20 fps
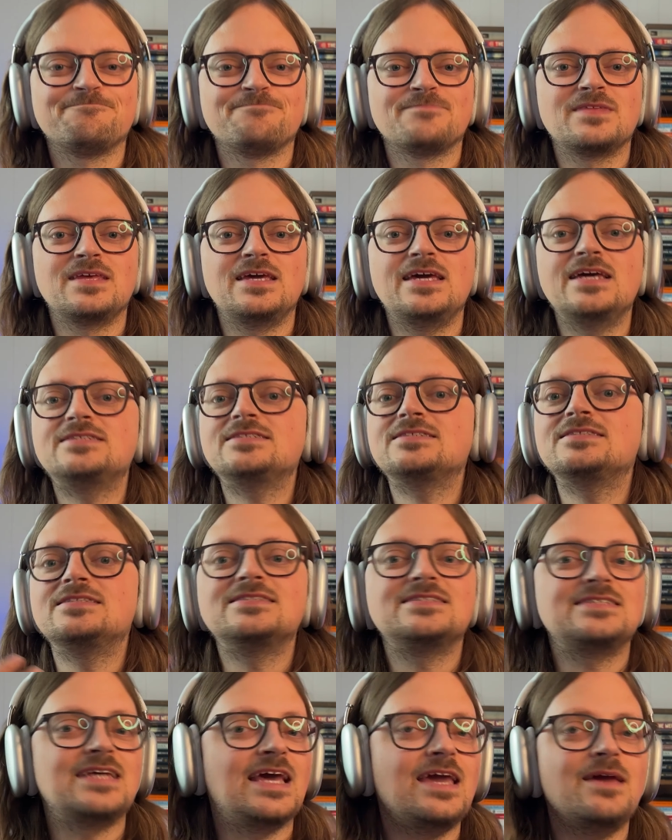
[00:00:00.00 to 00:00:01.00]
It's the
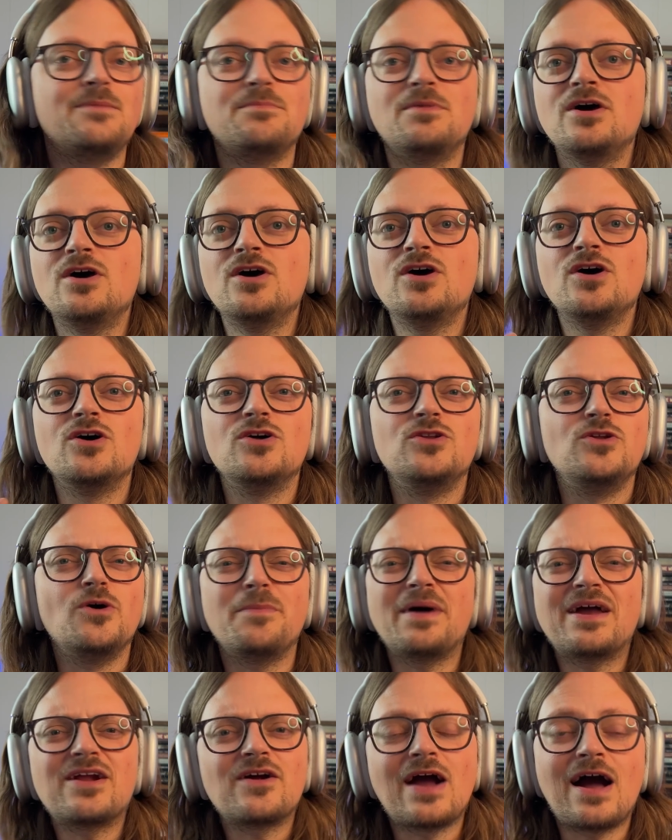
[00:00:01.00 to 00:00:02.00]
same no
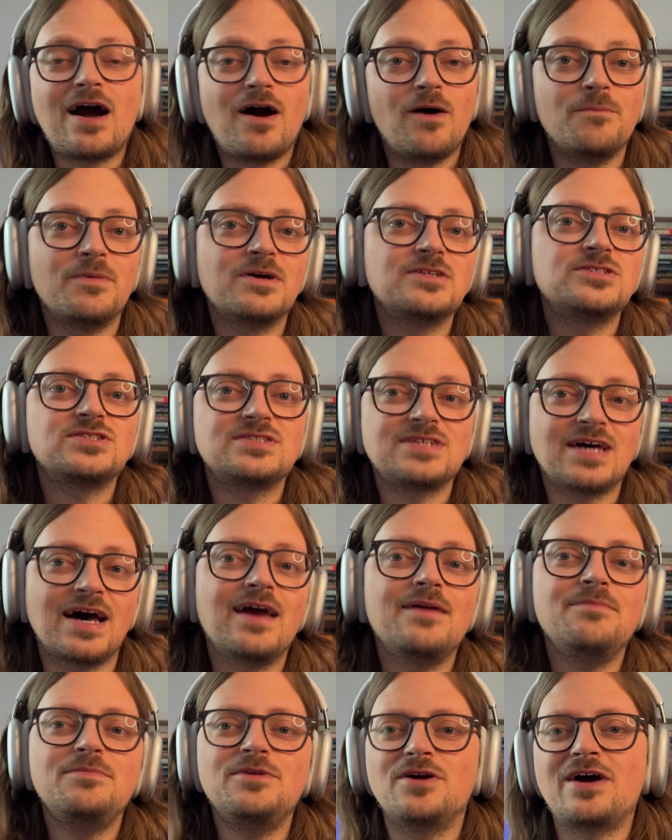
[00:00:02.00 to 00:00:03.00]
matter how much
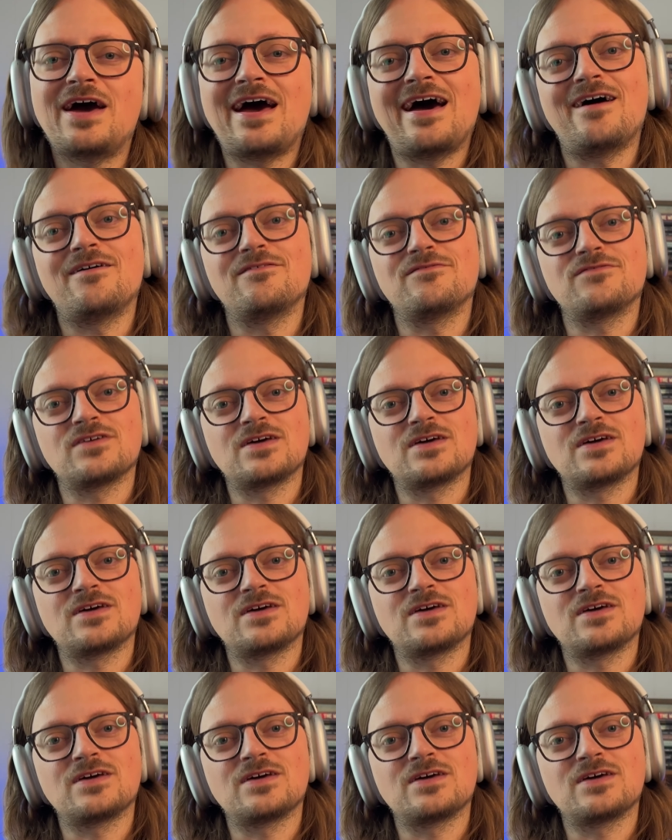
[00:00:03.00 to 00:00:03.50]
time you have.